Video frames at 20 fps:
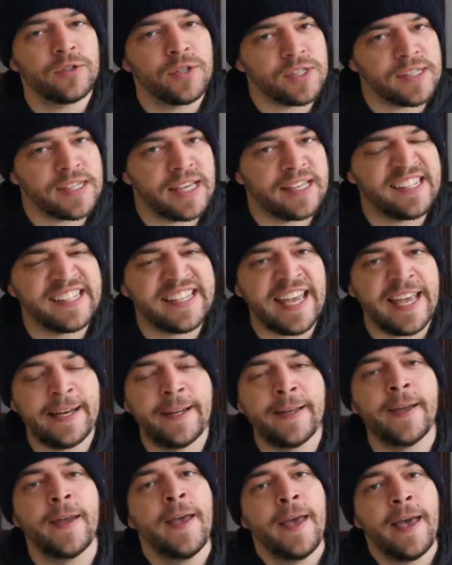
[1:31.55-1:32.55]
just say
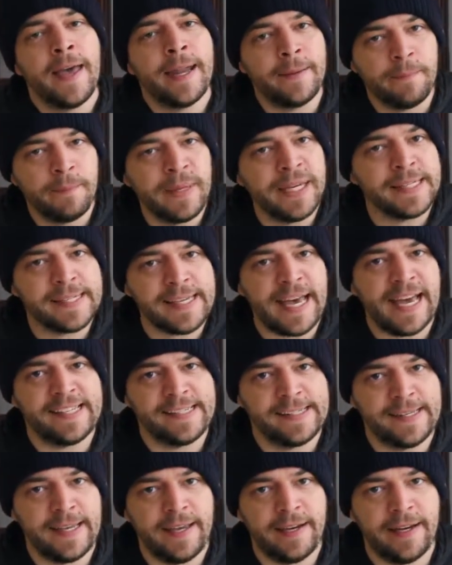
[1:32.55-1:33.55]
skating, and it means
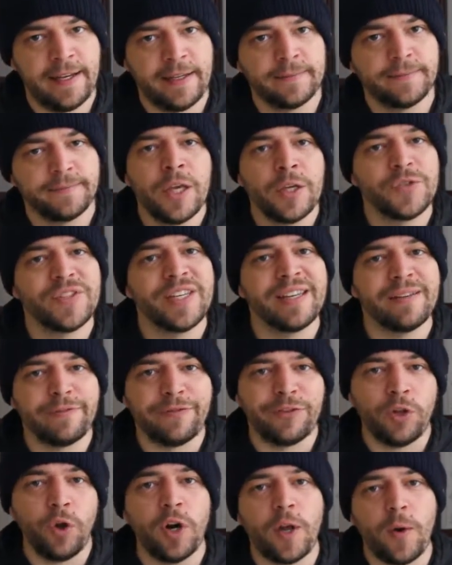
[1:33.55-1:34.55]
ice skating. You see, in
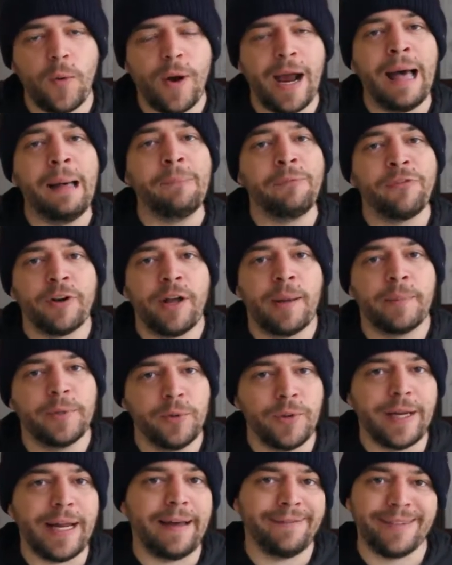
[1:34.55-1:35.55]
Florida, where I'm from,
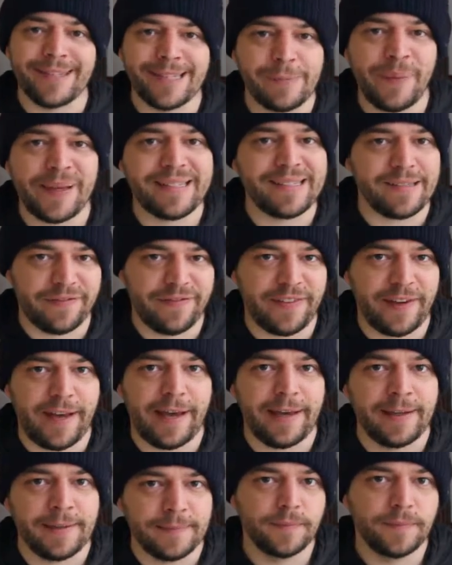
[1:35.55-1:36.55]
you would have to
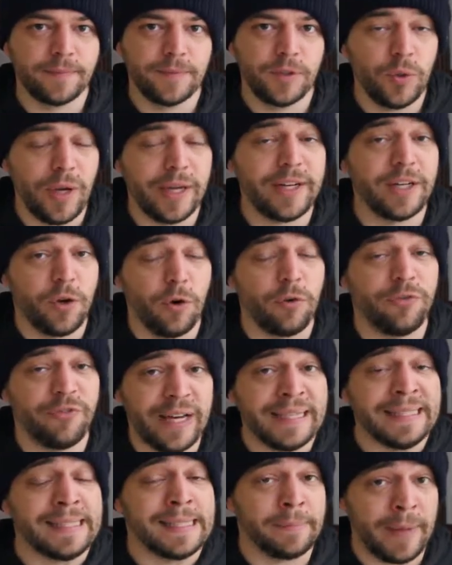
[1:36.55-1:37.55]
specify. You had to go
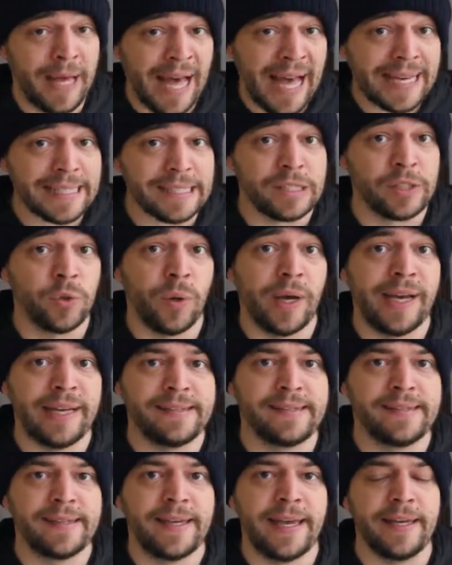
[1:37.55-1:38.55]
find some ice to
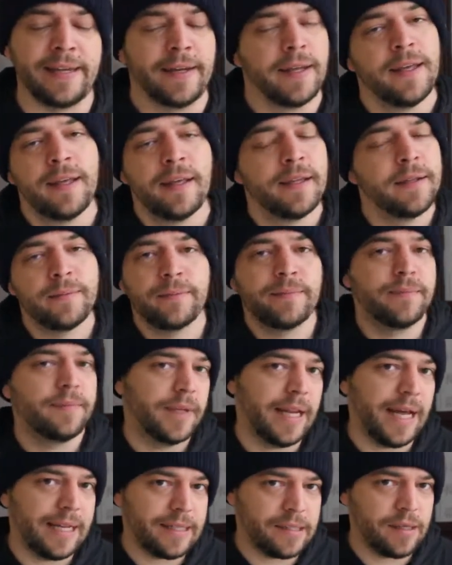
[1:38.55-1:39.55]
ice skate.
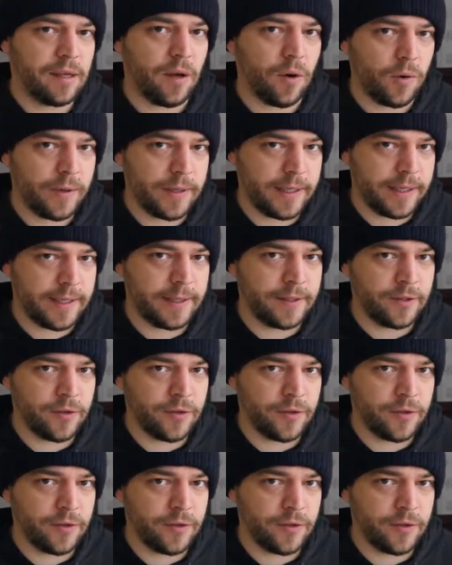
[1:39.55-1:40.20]
Not so in